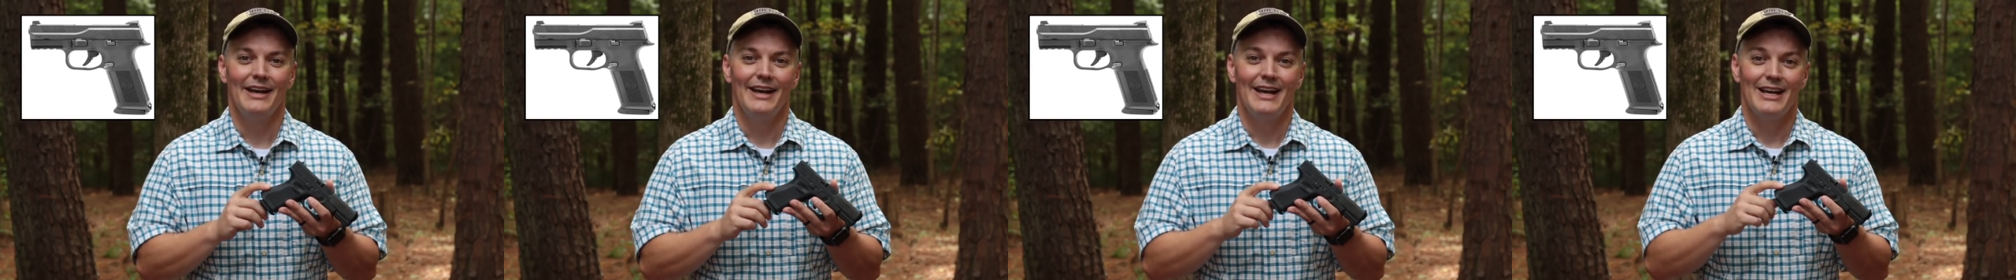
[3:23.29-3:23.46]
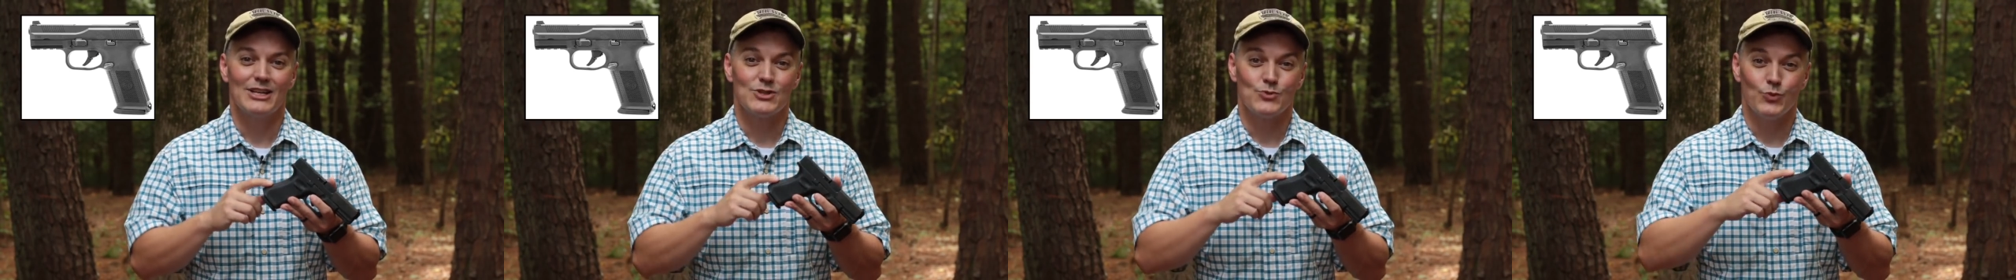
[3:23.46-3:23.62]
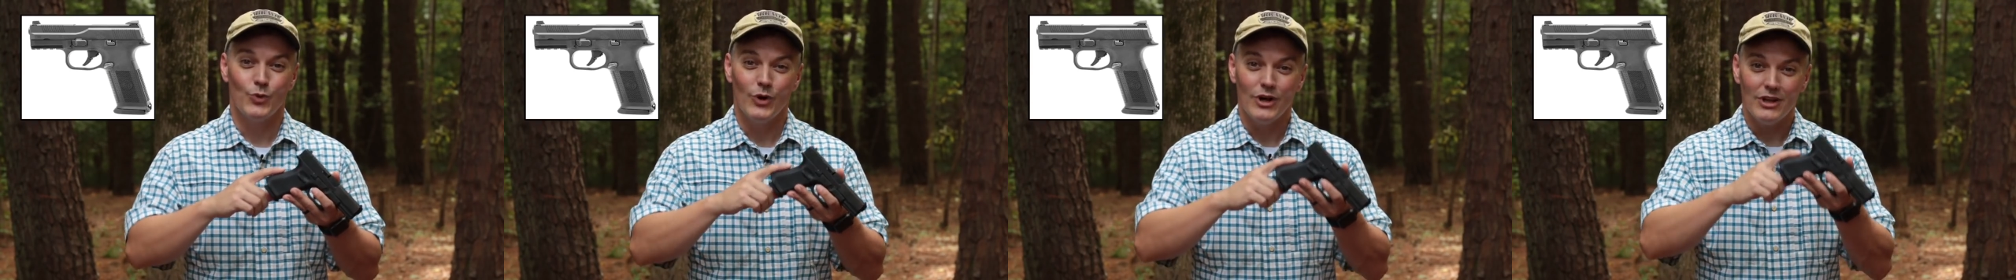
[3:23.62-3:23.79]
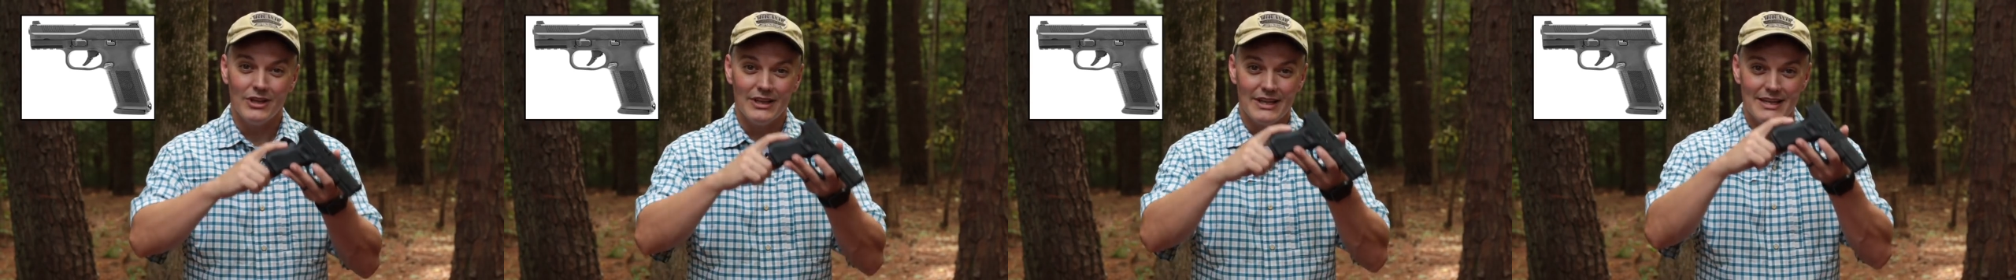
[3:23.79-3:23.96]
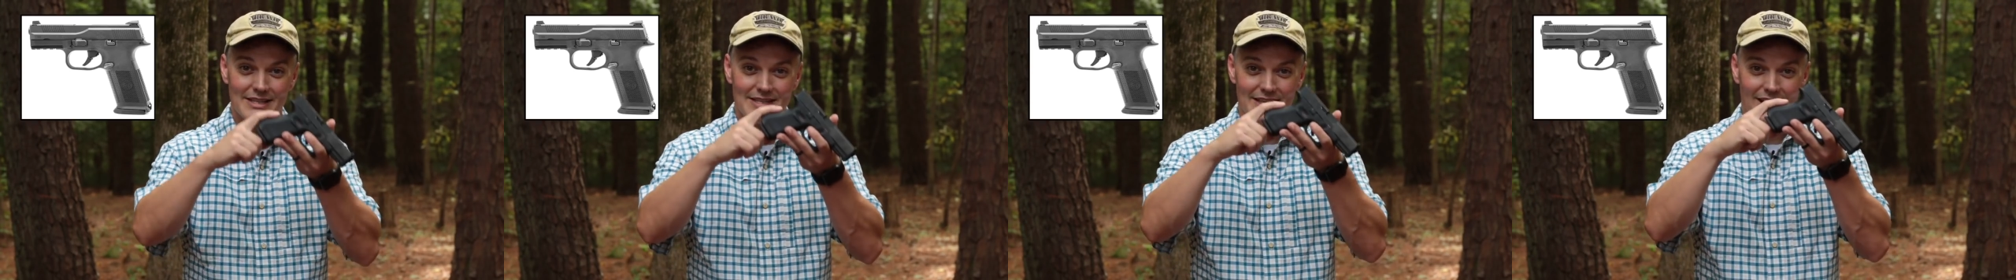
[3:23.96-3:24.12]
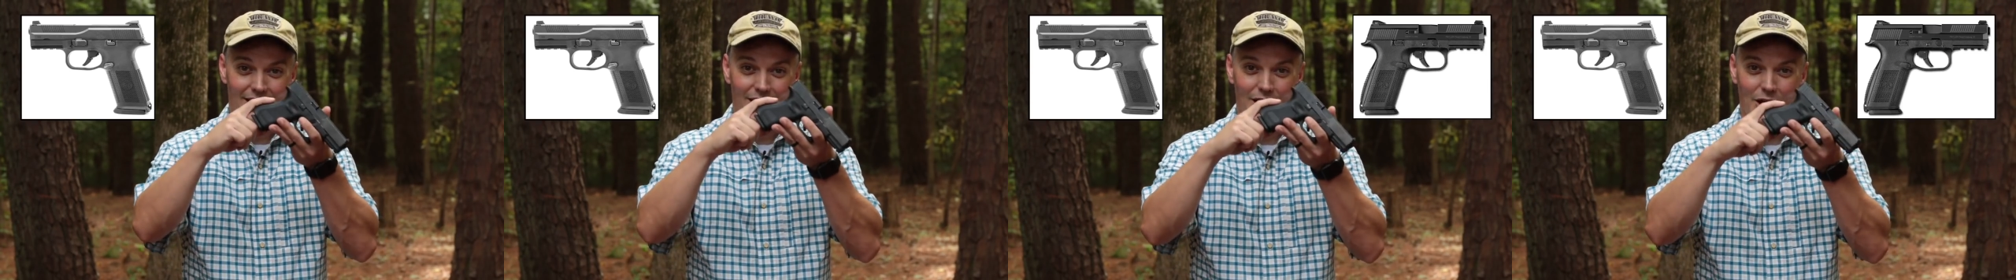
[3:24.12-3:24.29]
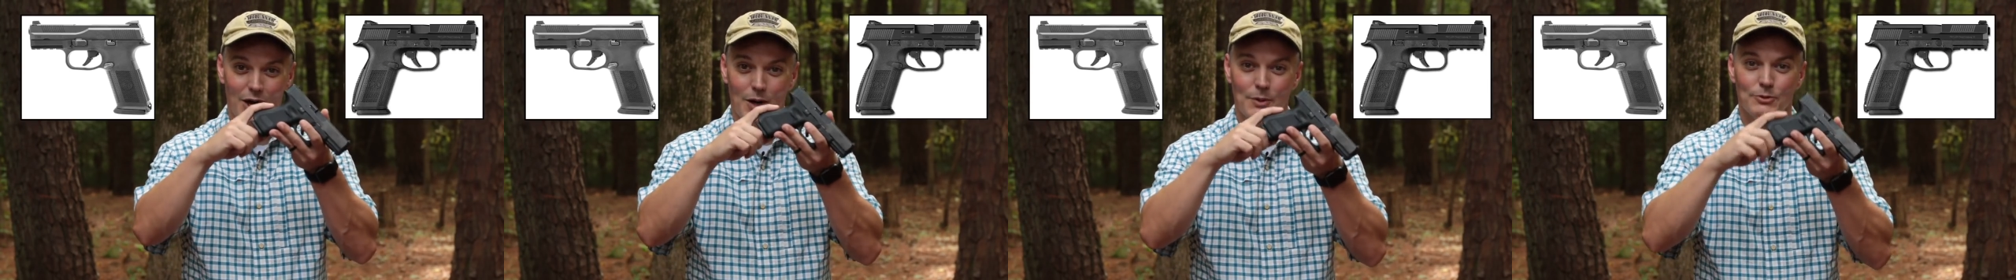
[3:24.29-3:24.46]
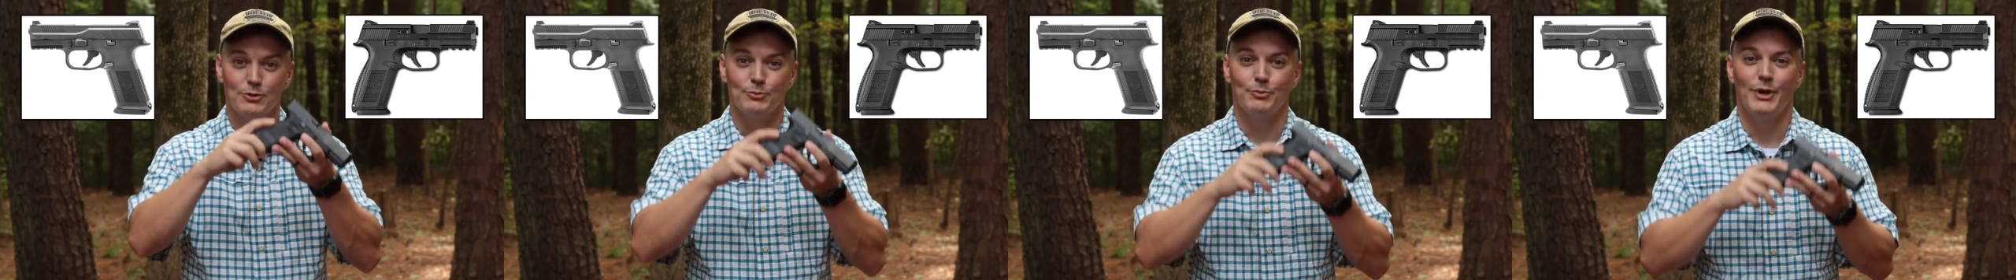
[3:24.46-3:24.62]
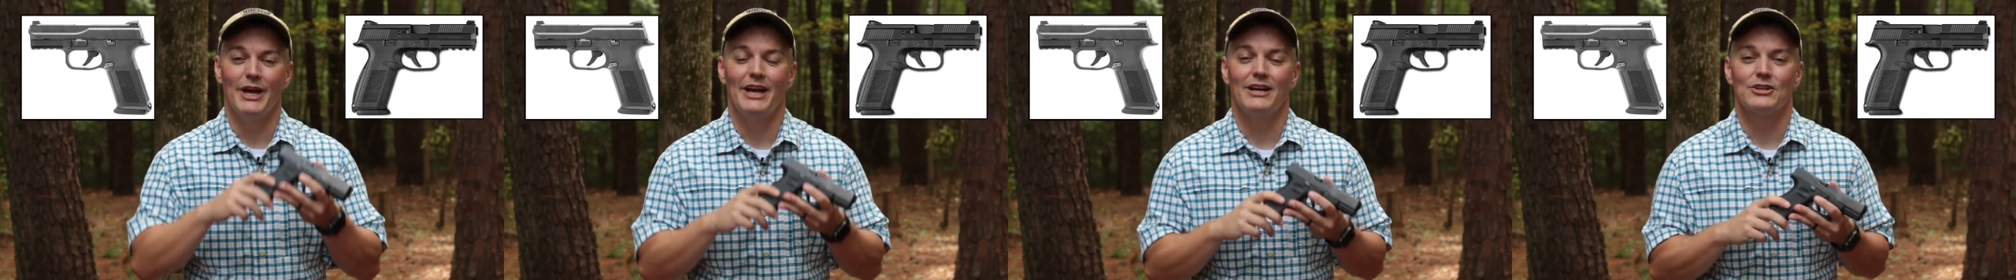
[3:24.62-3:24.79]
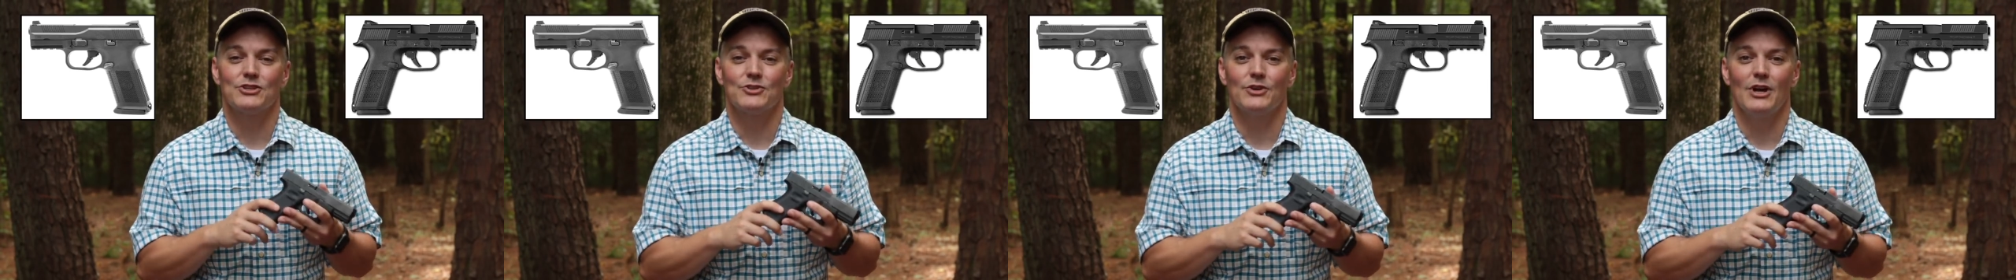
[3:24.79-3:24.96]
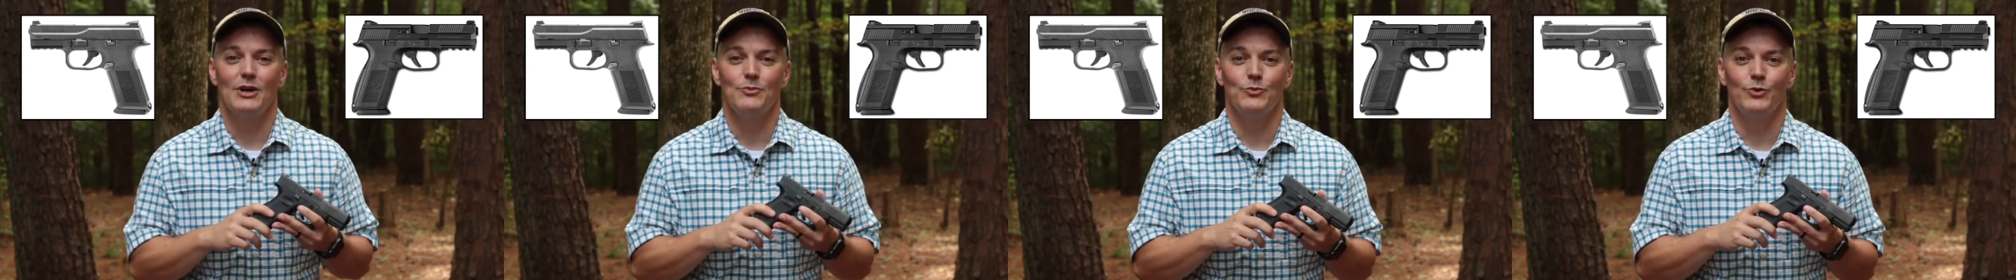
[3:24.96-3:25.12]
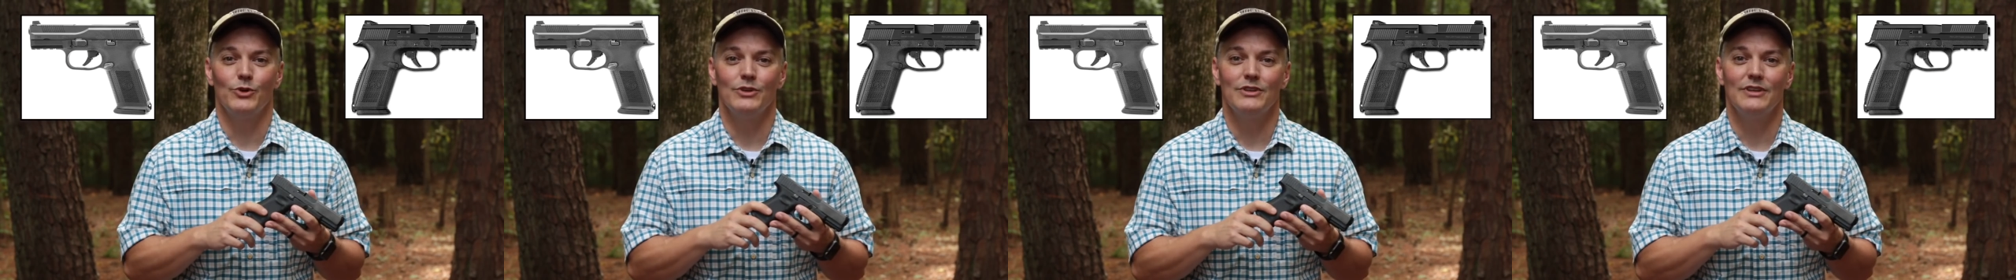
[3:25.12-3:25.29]
as well as a humped
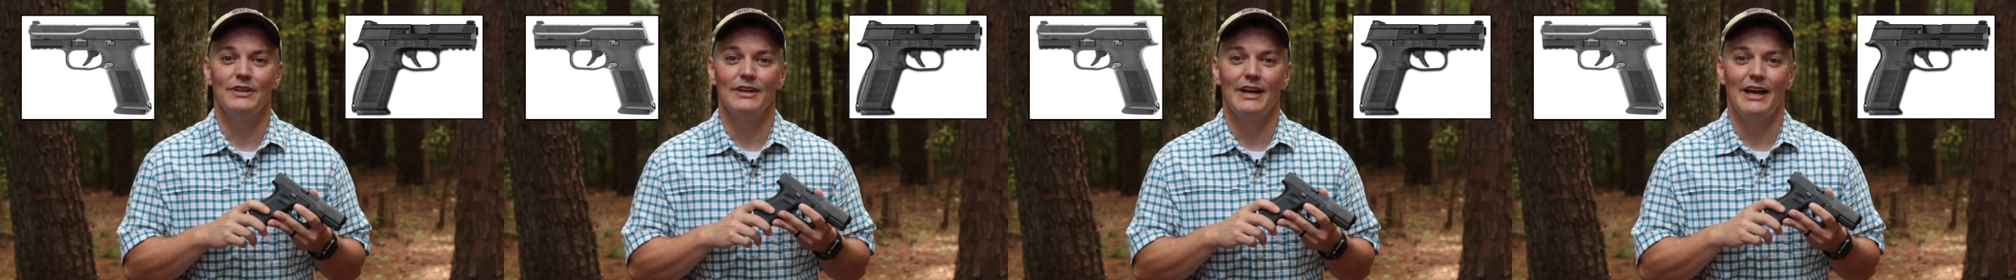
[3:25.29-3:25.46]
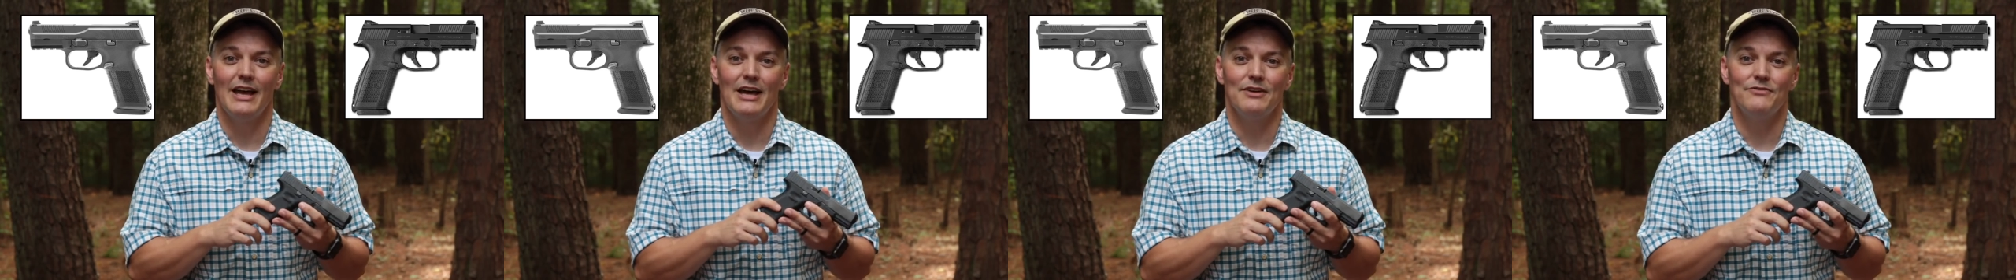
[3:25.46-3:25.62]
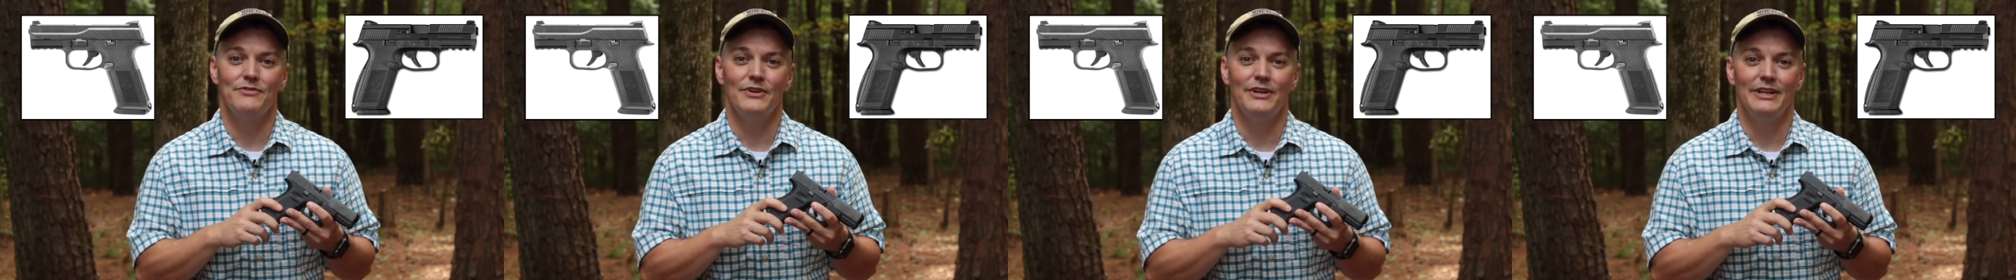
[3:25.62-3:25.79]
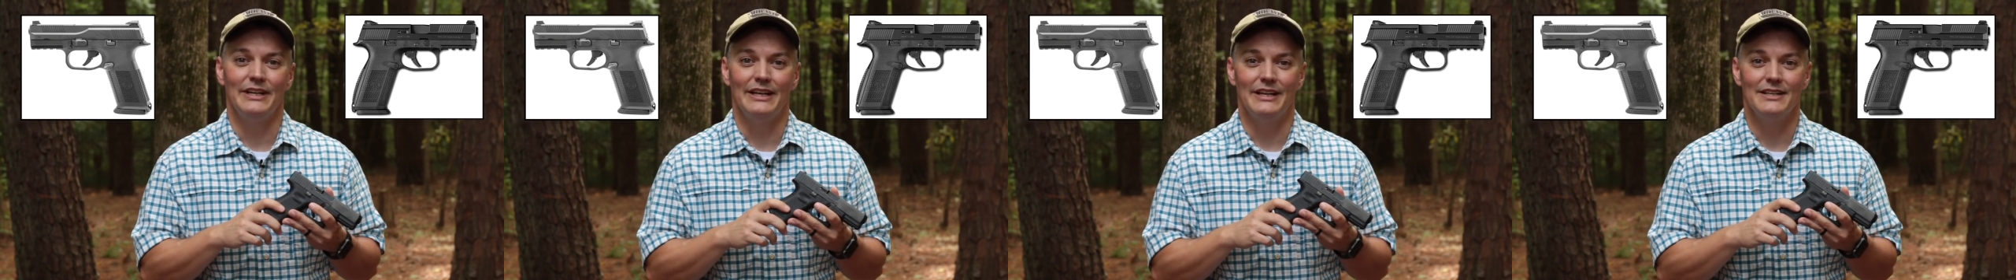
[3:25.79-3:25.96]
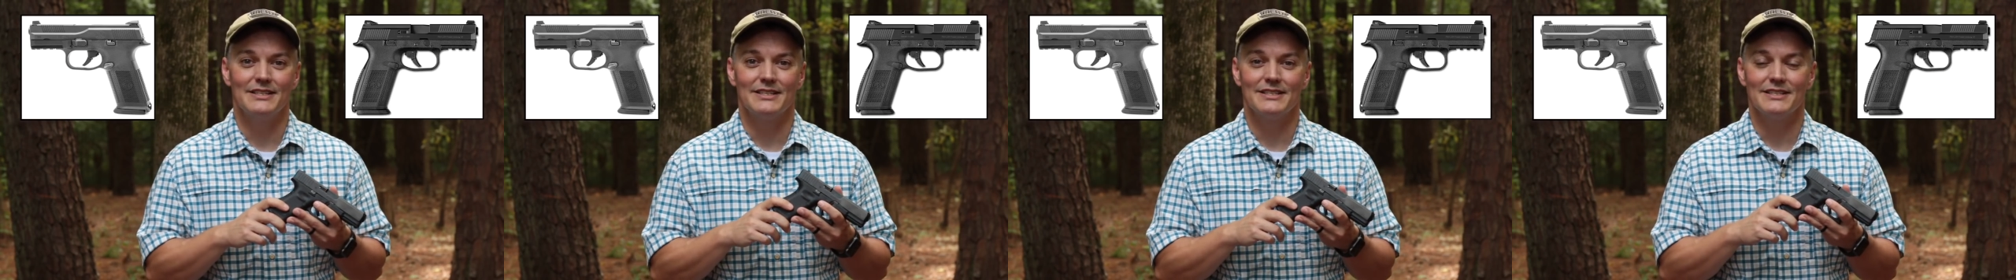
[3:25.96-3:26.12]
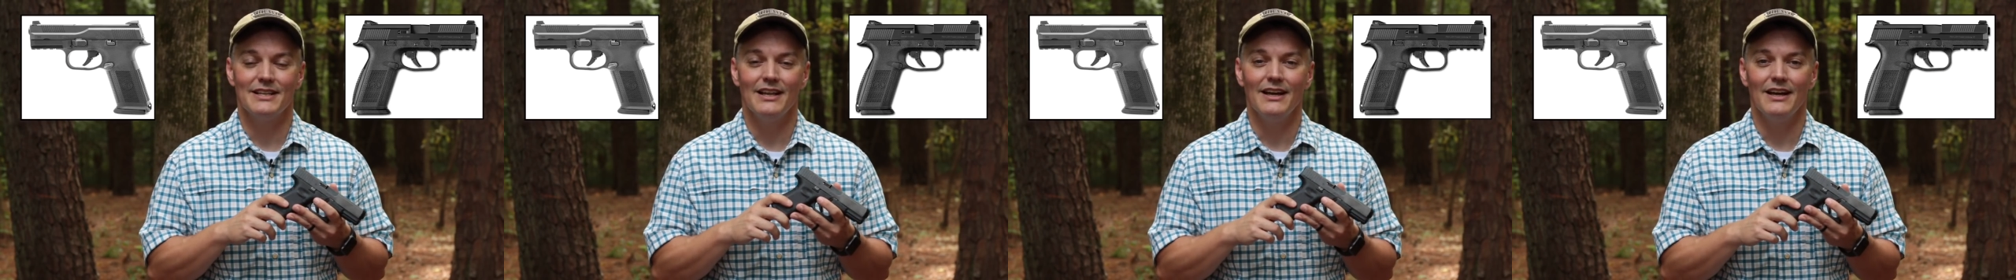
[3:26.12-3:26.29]
backstrap with the F N S